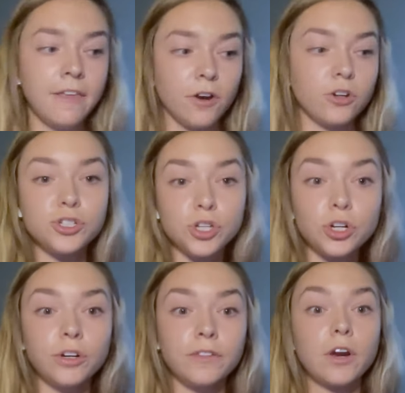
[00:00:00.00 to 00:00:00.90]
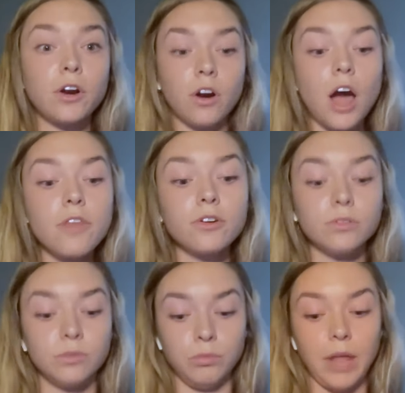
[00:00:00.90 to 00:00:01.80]
There are certain, there are
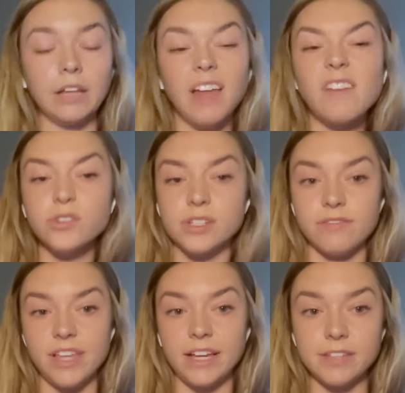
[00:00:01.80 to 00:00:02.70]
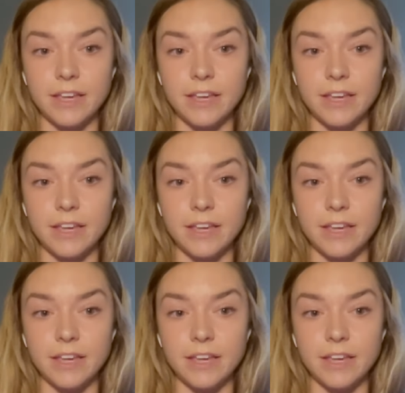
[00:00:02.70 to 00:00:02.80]
other like levels of things.